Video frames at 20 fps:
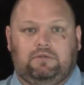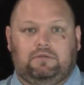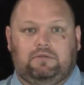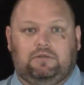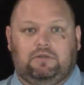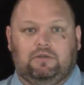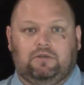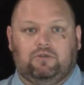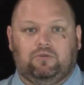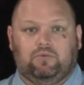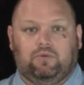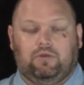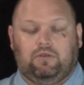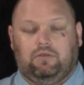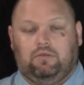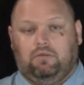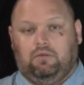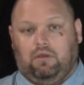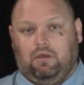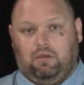deals
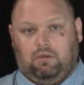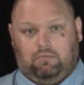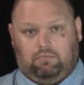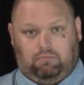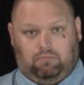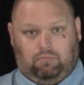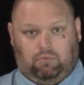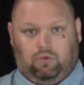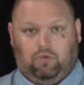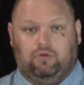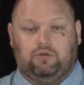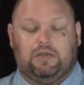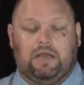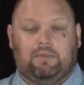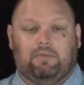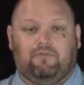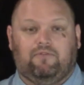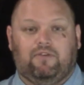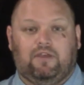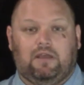with your type
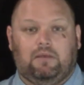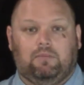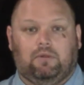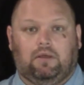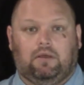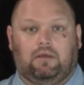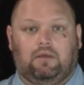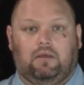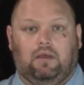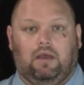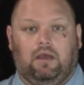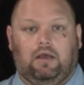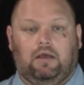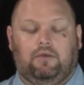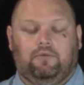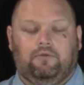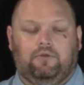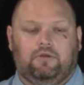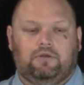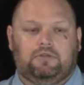of family.
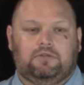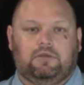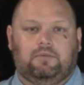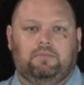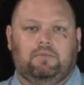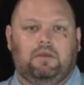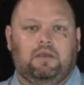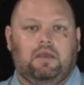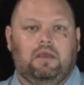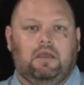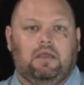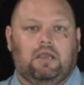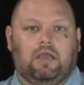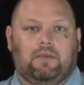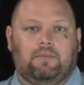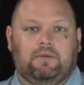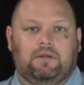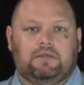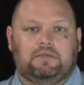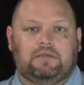There are some
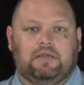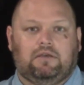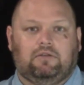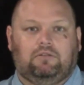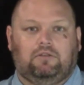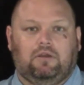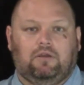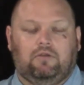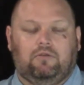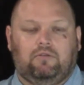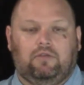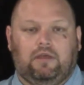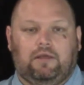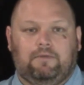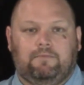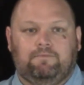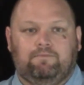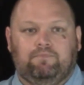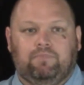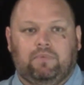companies out there
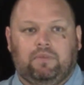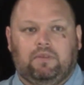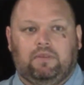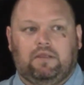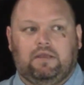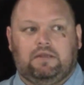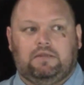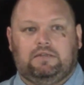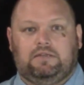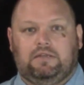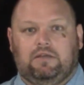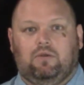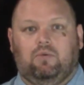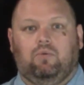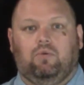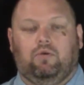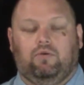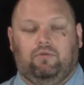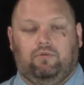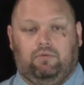that deal
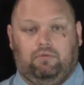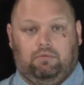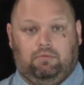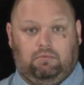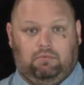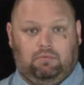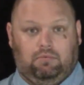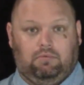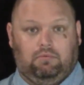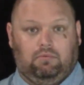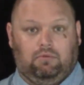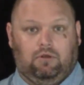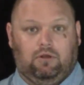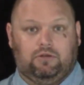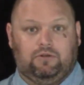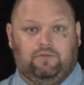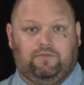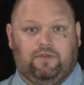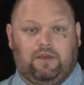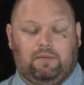with
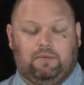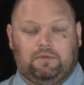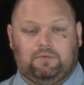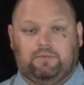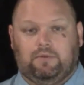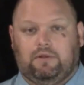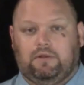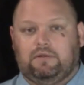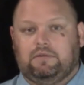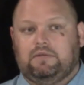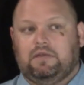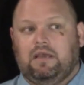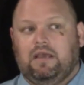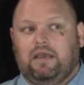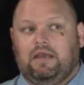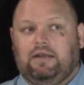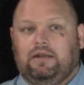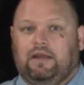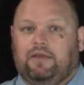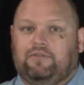larger families, but it's
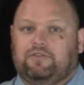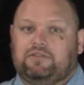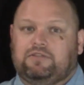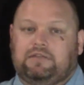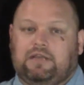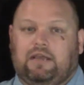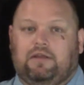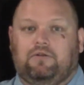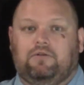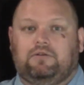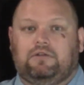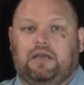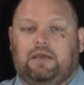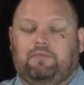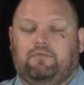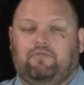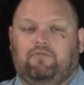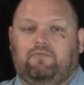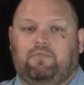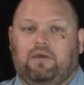not the standard
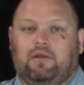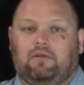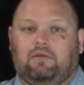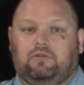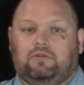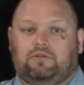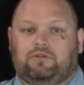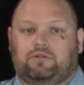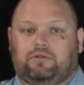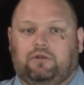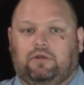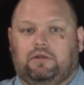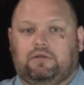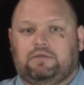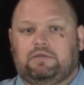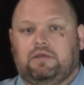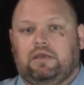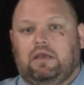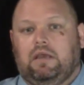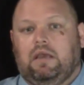type of medical
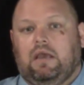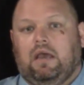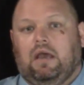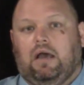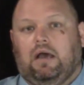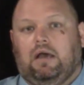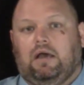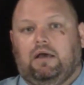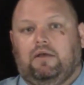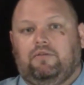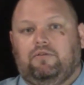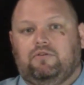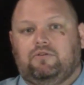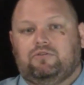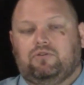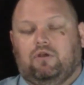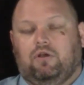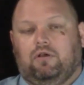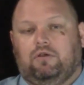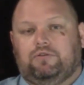insurance.
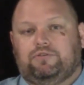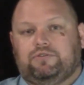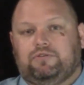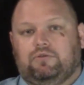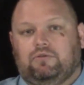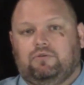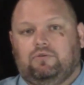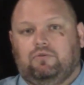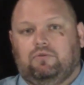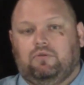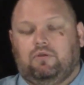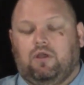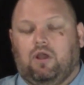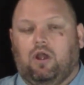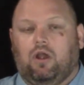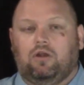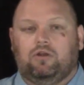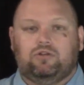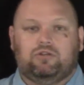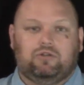There's also
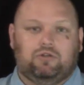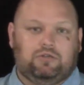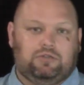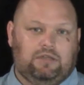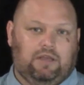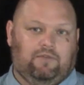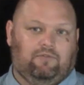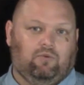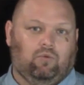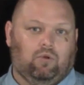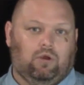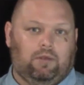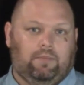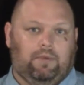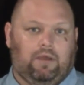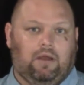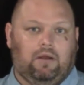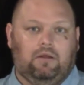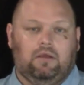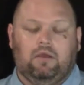car insurance you have to worry
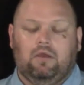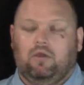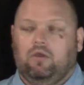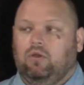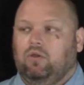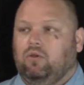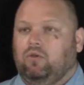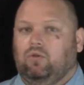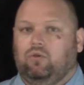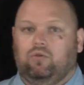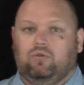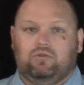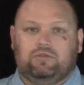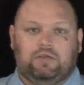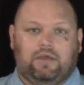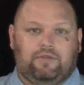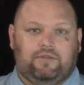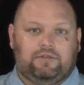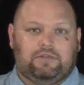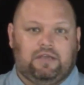about. Who's
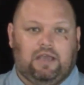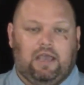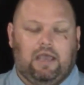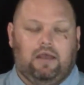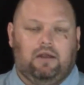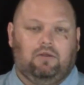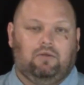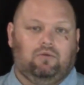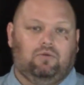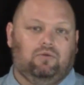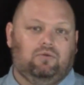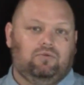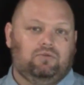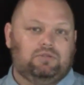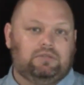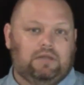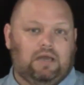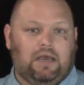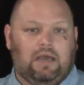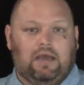on the title,
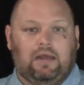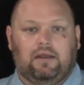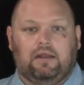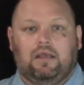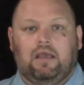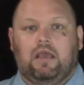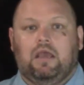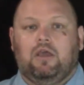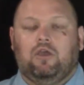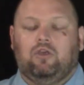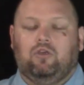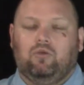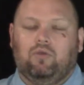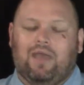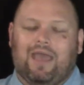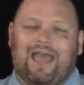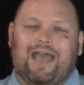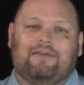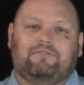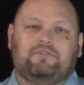who's not. You
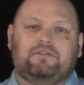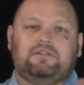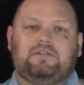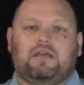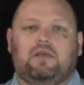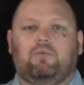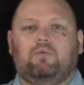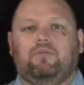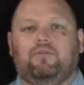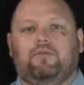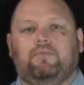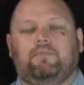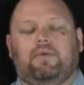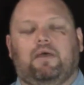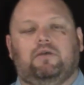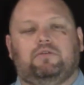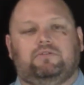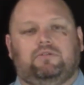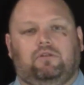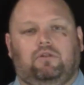have to stay within the
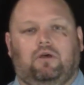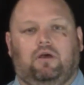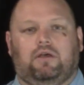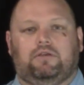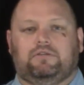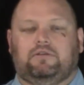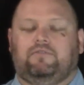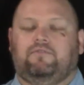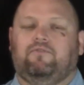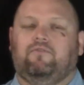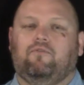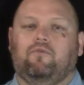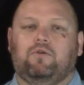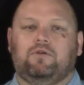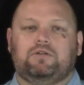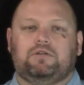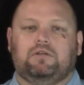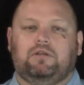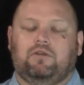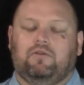bounds of the laws.
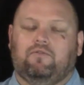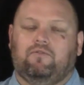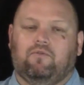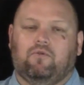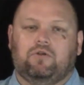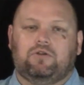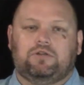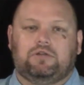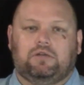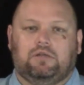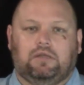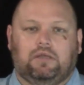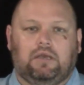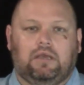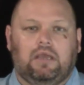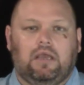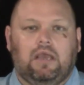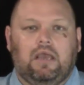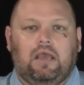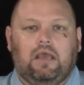Unfortunately or
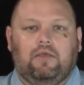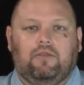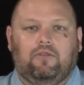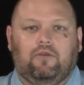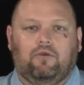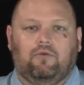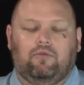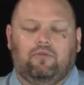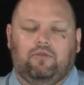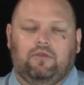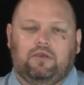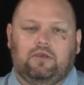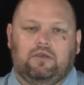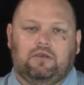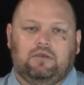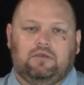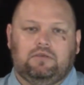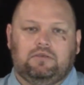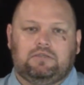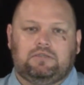fortunately,
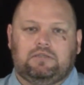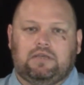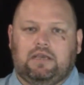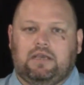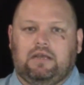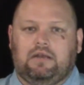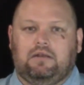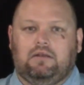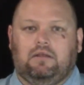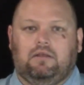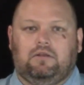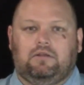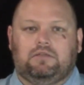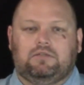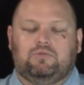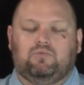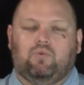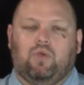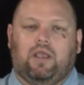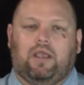the state
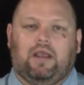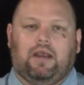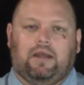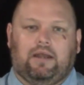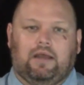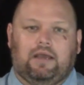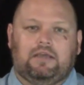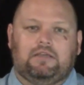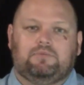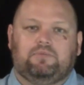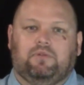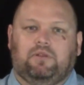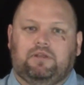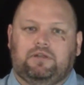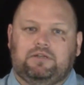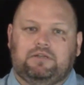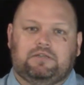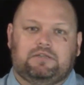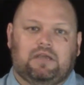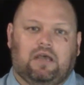doesn't recognize
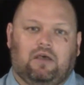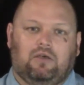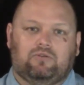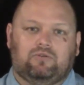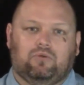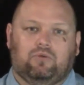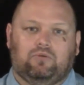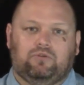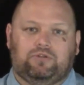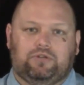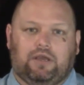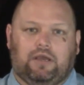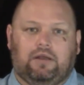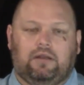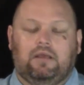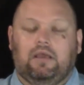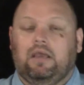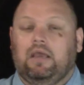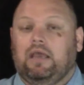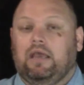polygynous households yet.
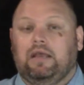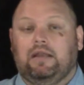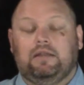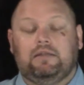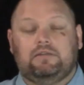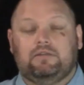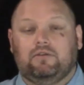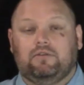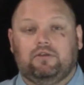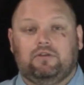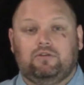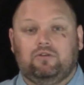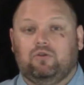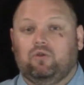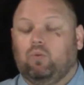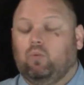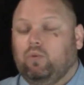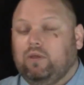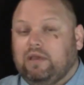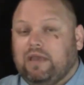And until they do,
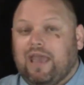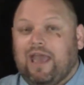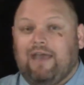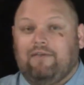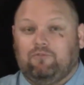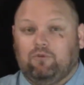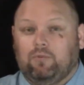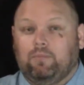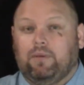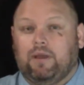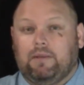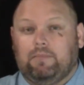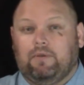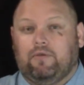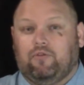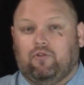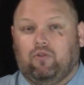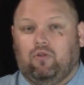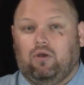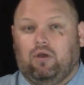we have to abide by
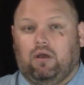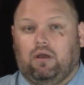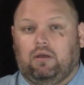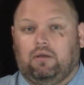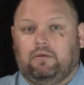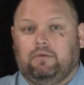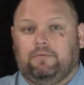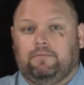the law.